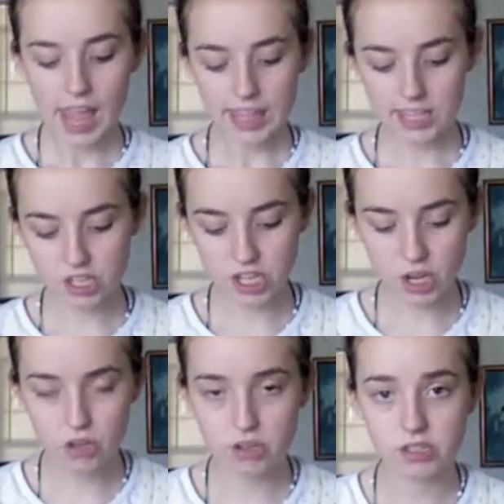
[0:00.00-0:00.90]
Then she
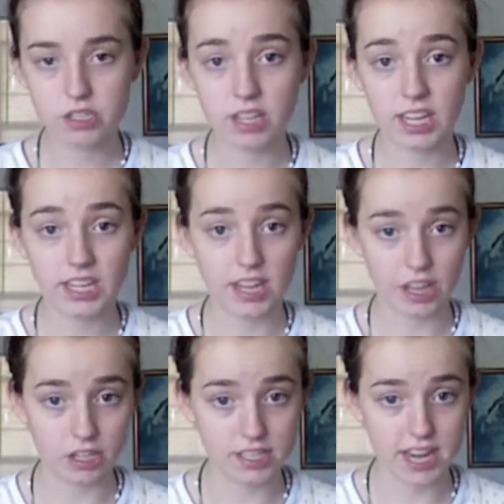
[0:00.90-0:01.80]
goes in
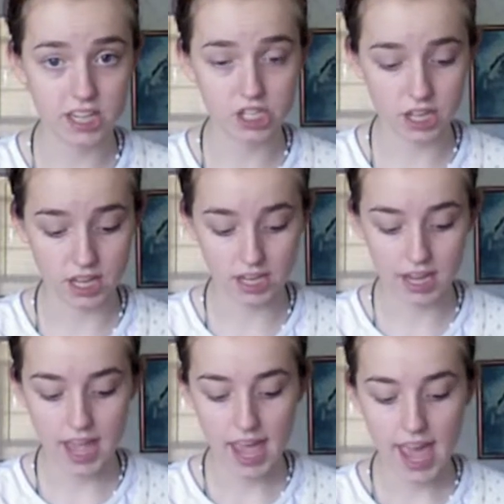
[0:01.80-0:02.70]
another section,
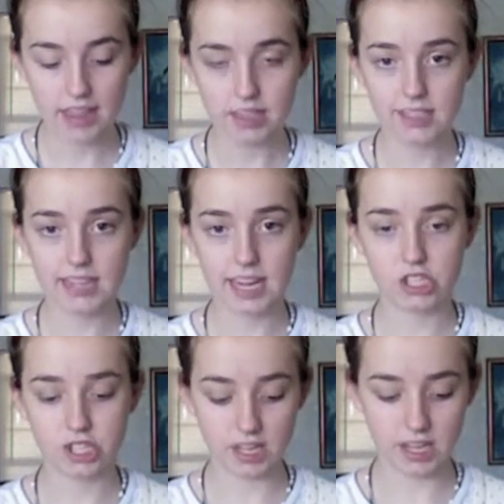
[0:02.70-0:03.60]
and this
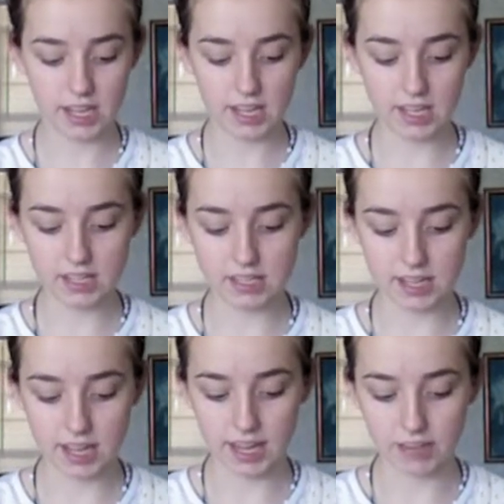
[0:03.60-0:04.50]
section is
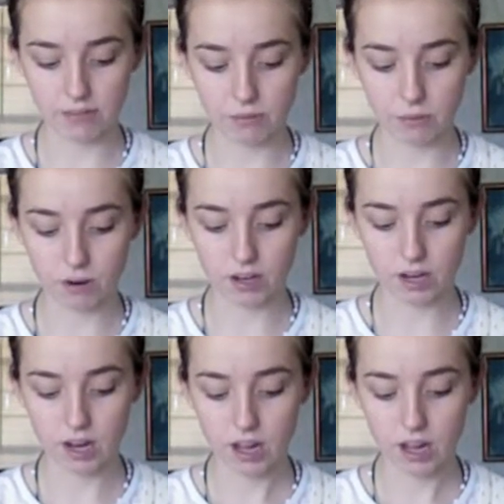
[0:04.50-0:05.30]
like for